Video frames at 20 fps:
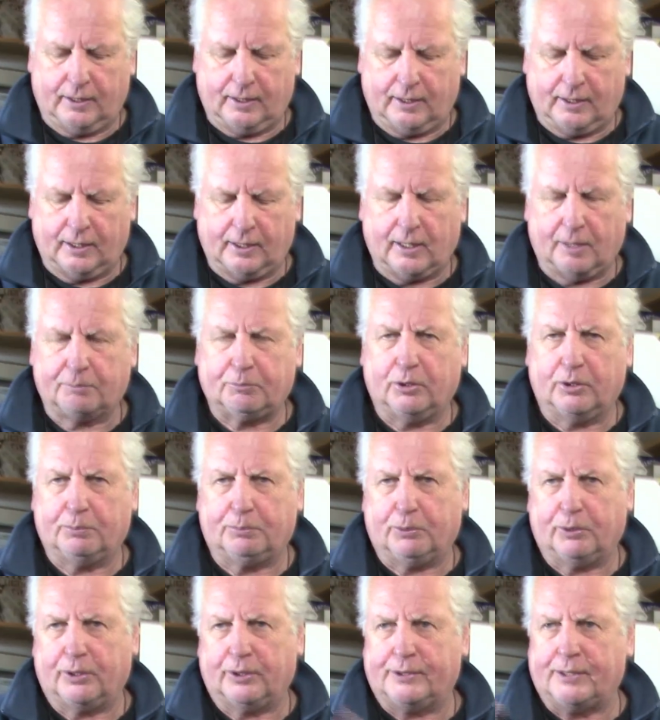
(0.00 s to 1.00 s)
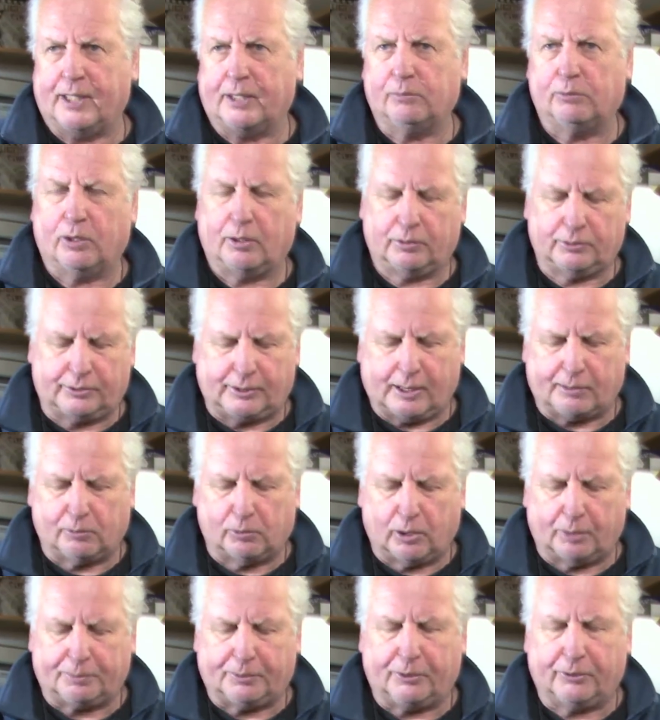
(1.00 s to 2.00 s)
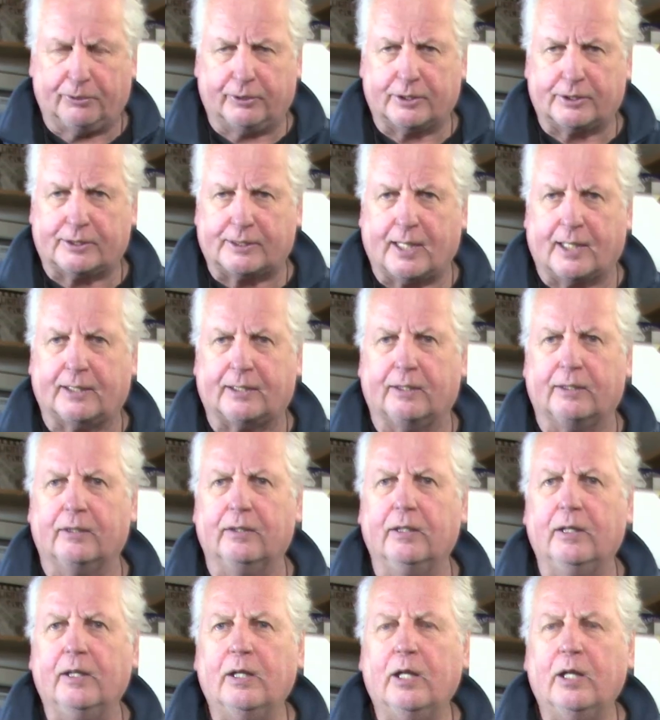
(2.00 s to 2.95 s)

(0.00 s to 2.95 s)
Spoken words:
I'm going to put a demo up here in a second.